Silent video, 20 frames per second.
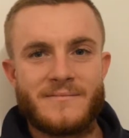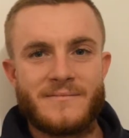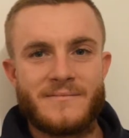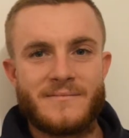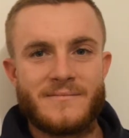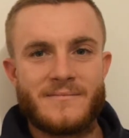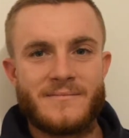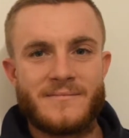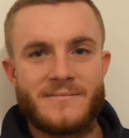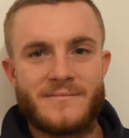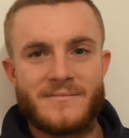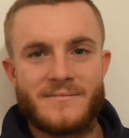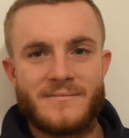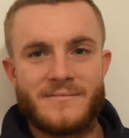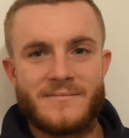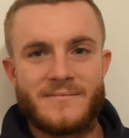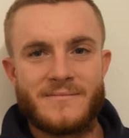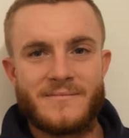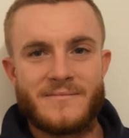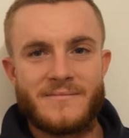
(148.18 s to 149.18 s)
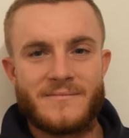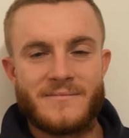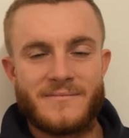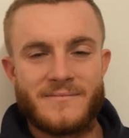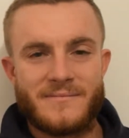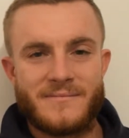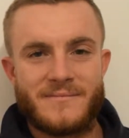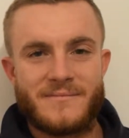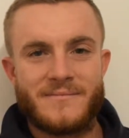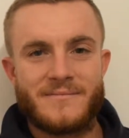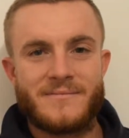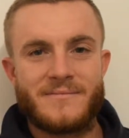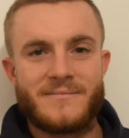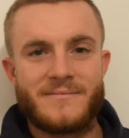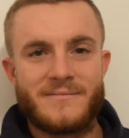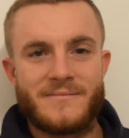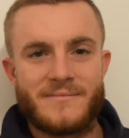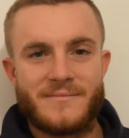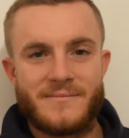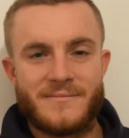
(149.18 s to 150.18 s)

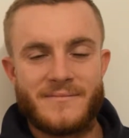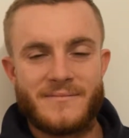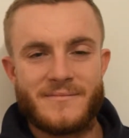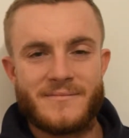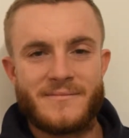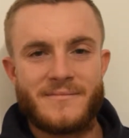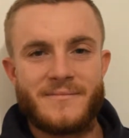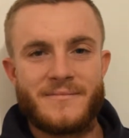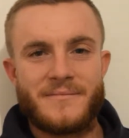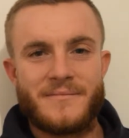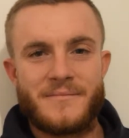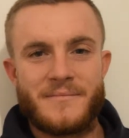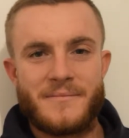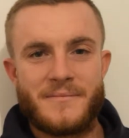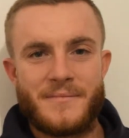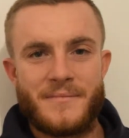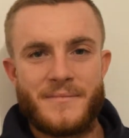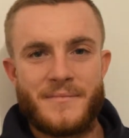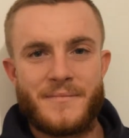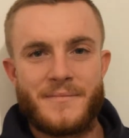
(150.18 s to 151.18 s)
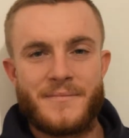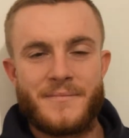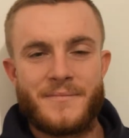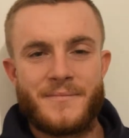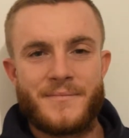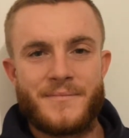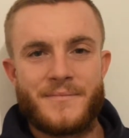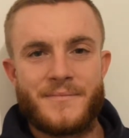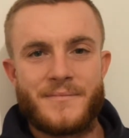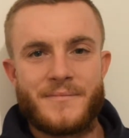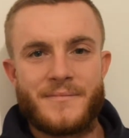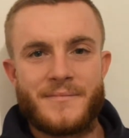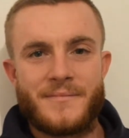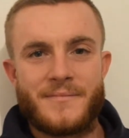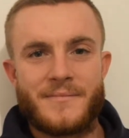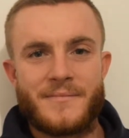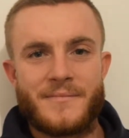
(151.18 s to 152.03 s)
No words are spoken by the person on screen.